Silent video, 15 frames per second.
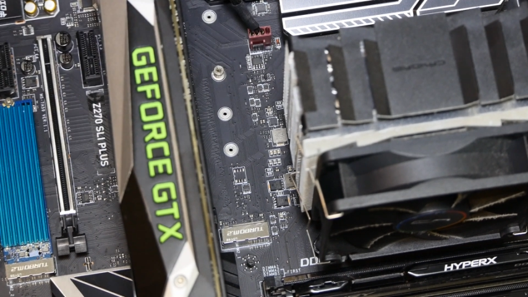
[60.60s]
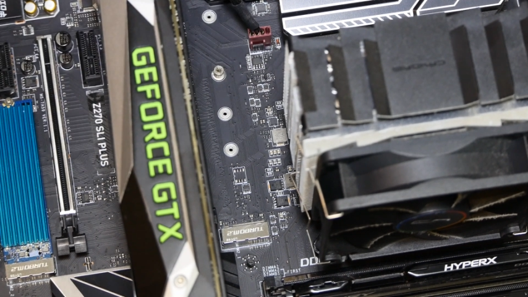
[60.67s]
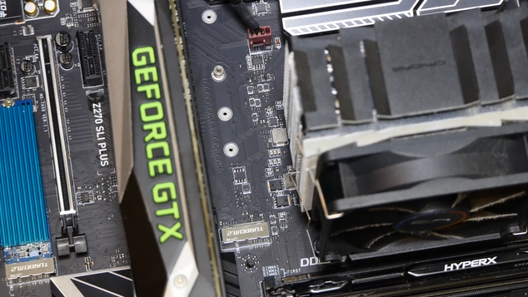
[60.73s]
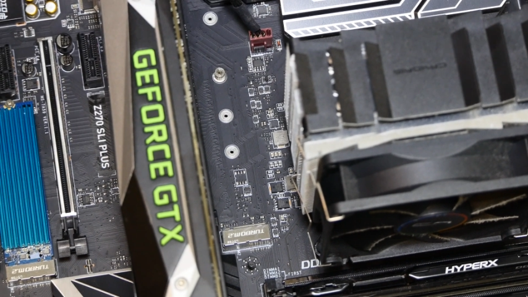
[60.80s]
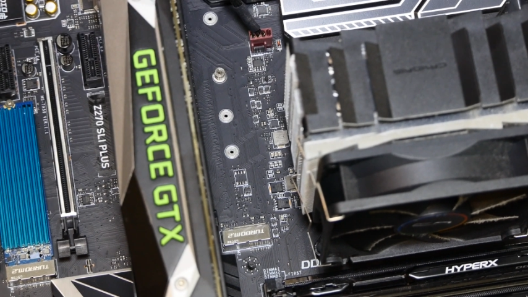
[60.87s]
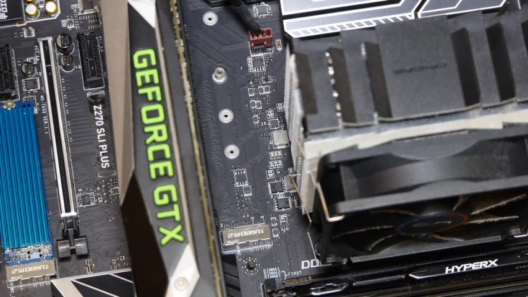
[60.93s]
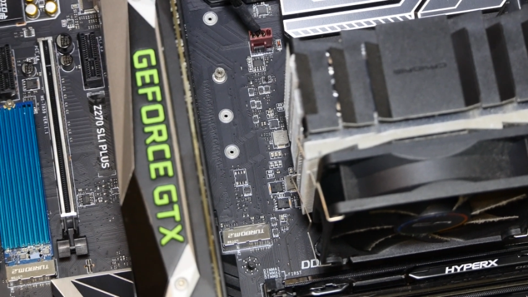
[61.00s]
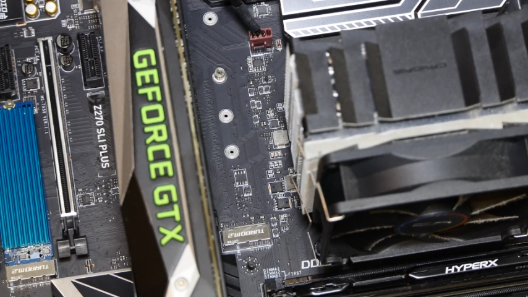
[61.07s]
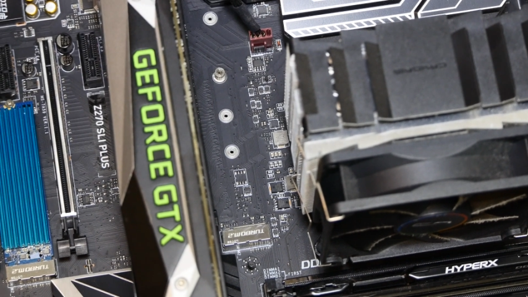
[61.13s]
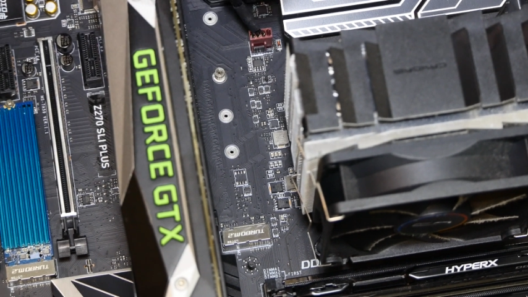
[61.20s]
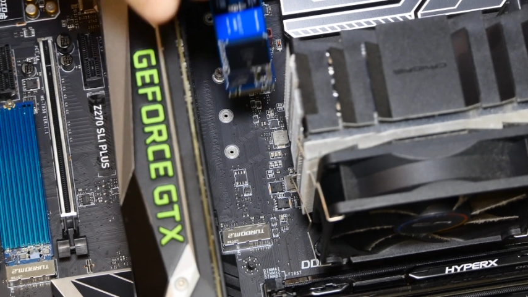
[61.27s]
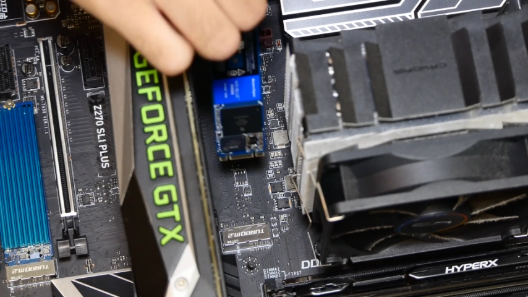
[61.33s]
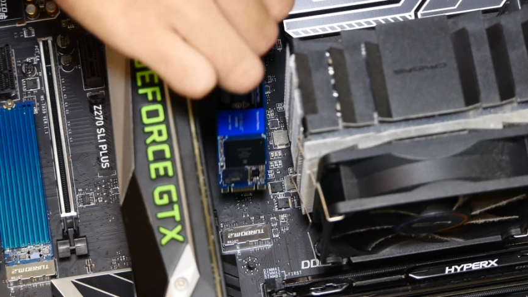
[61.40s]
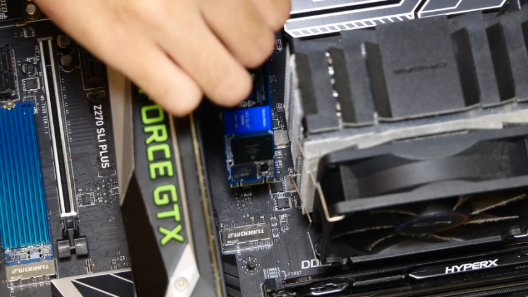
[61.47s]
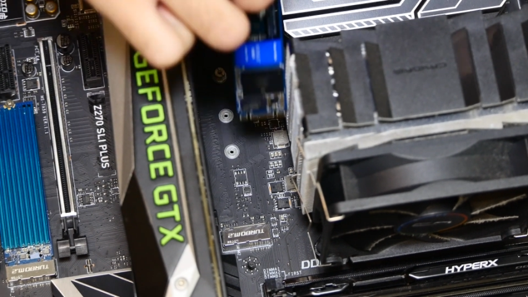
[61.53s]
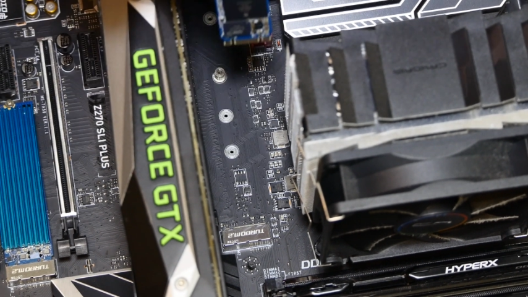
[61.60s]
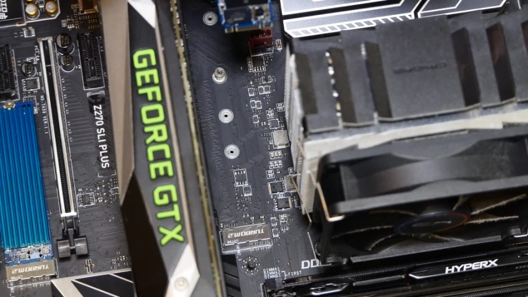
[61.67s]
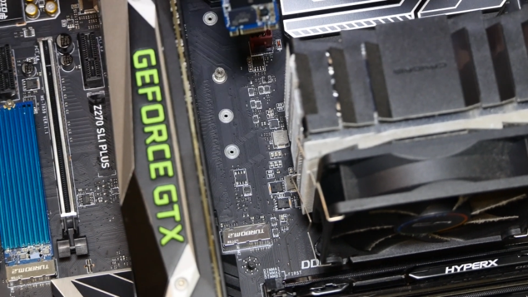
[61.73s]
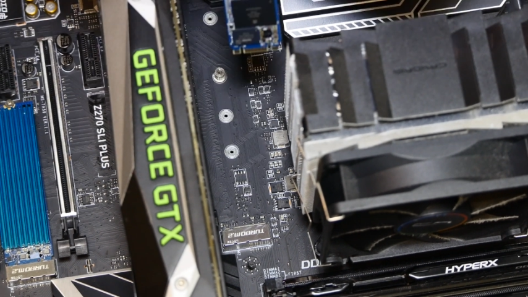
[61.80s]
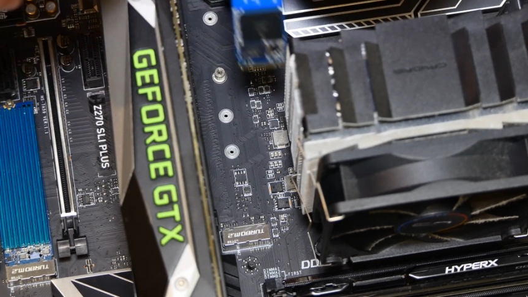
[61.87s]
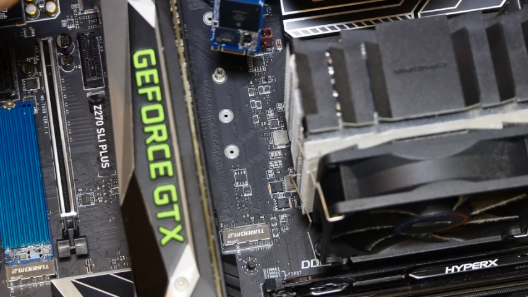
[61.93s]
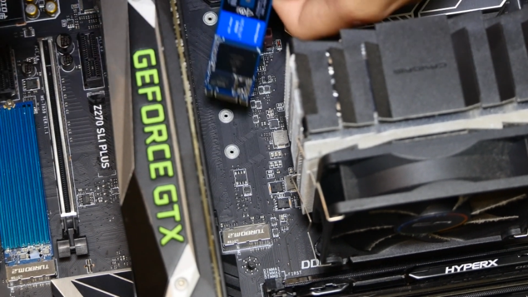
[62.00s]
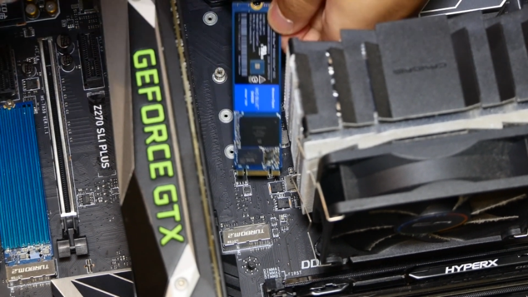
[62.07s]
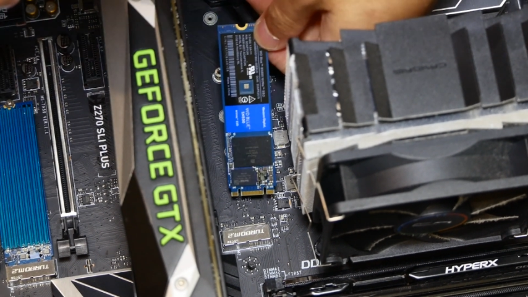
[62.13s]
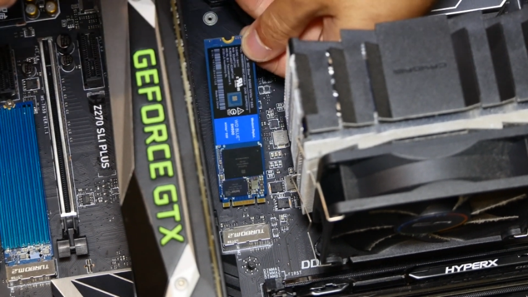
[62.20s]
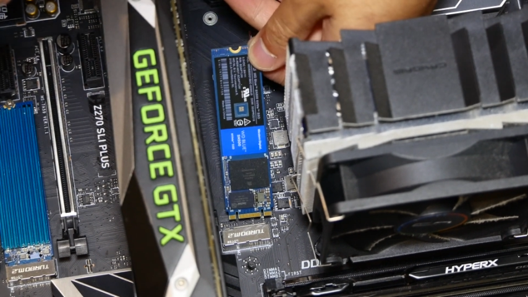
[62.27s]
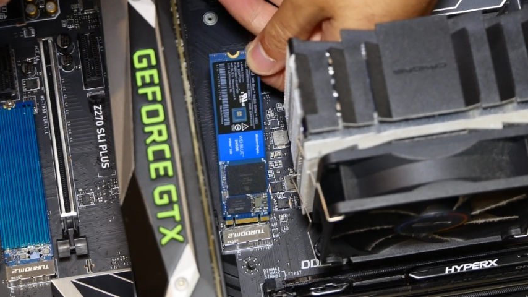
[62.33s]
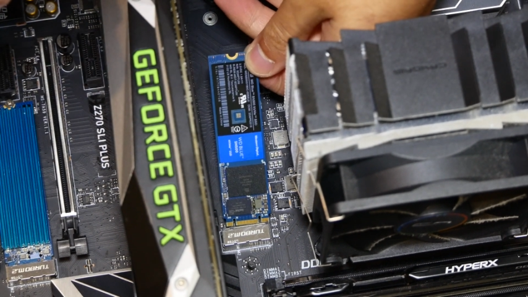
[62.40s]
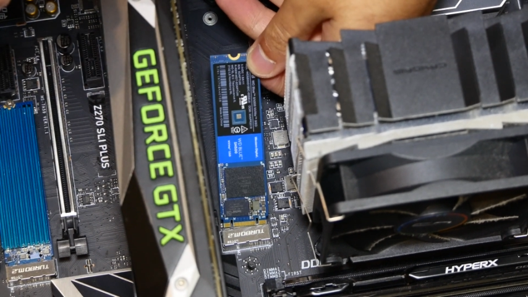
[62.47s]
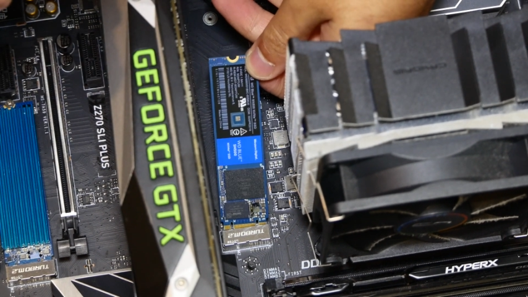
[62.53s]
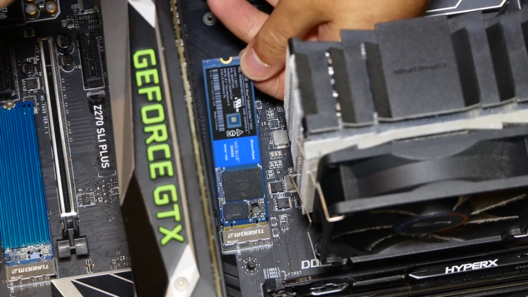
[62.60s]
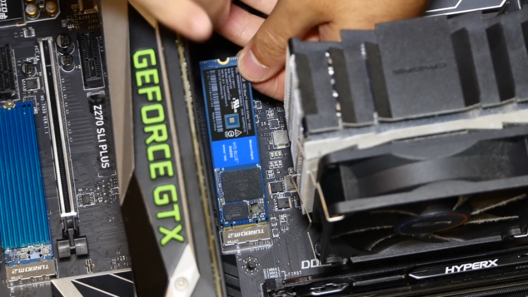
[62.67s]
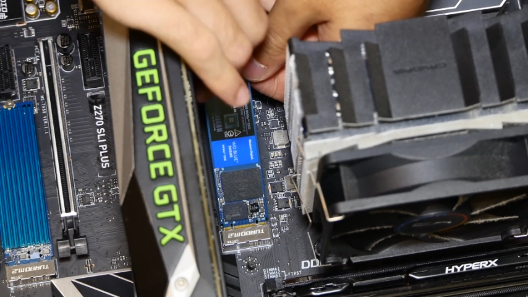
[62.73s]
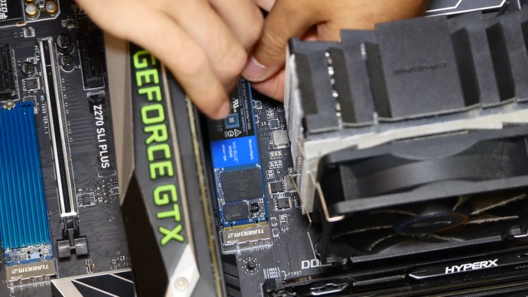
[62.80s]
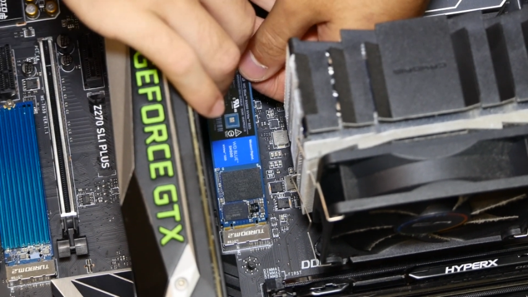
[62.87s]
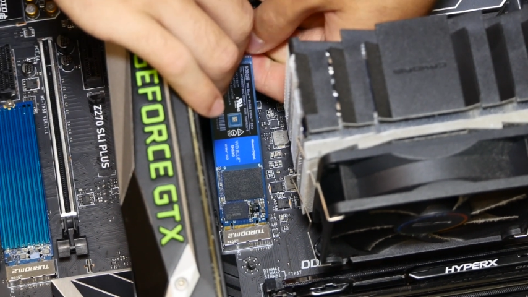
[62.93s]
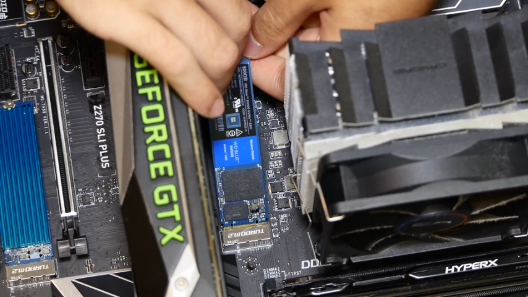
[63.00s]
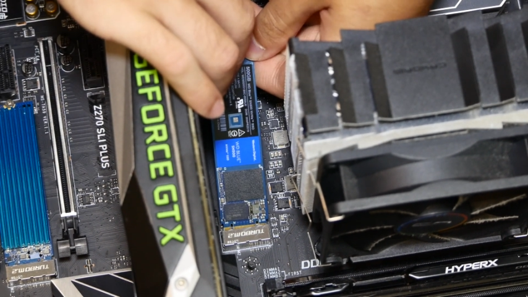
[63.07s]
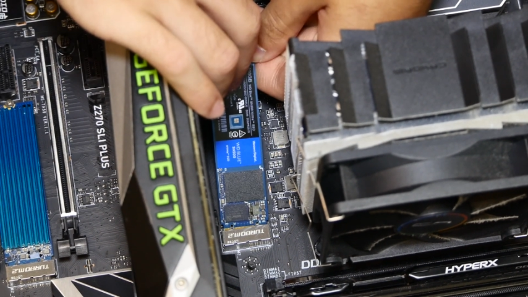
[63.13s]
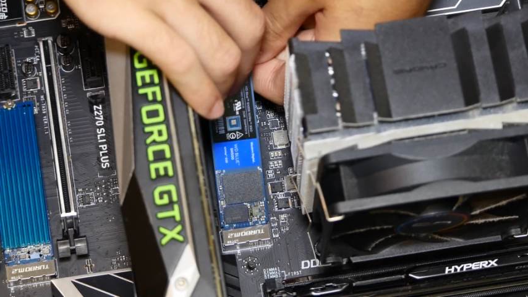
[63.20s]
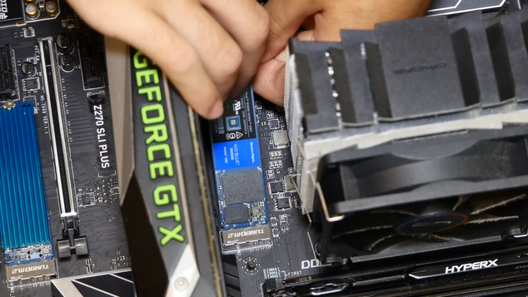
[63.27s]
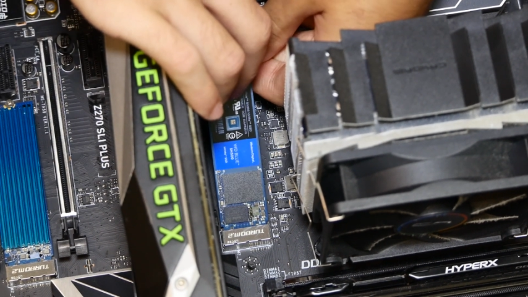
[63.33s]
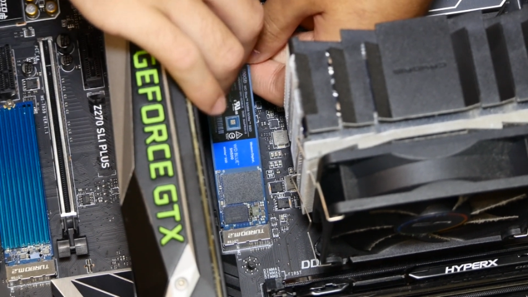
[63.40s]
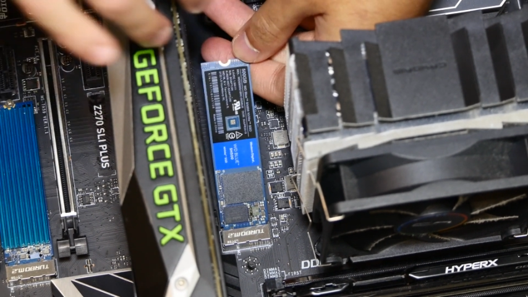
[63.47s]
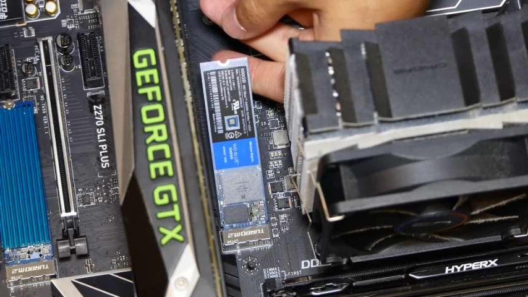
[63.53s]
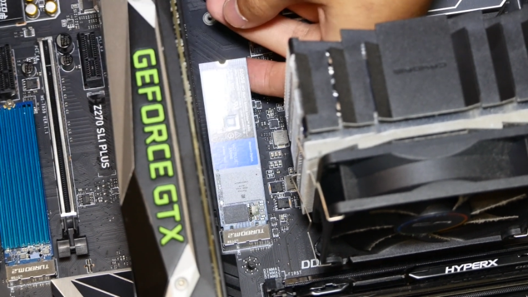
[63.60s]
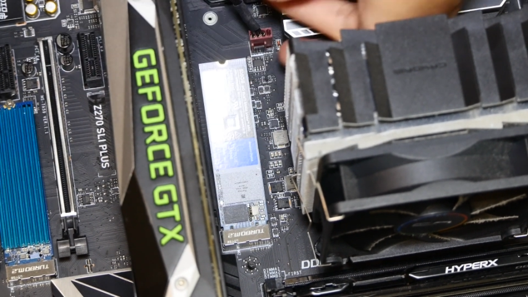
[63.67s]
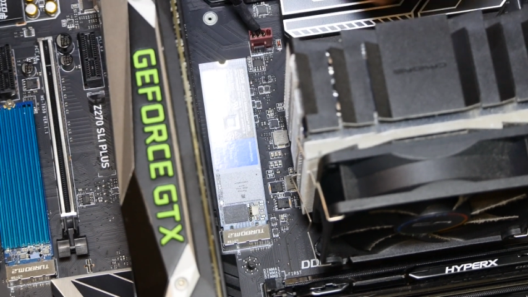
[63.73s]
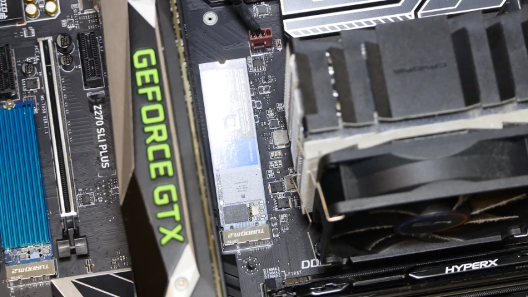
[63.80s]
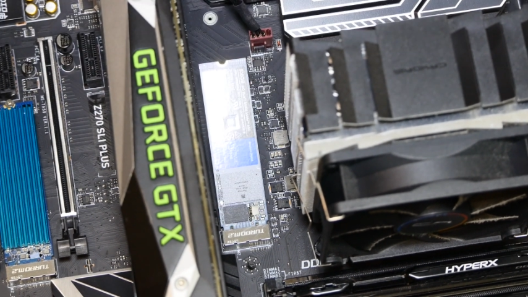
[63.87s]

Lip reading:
(no speaker visible)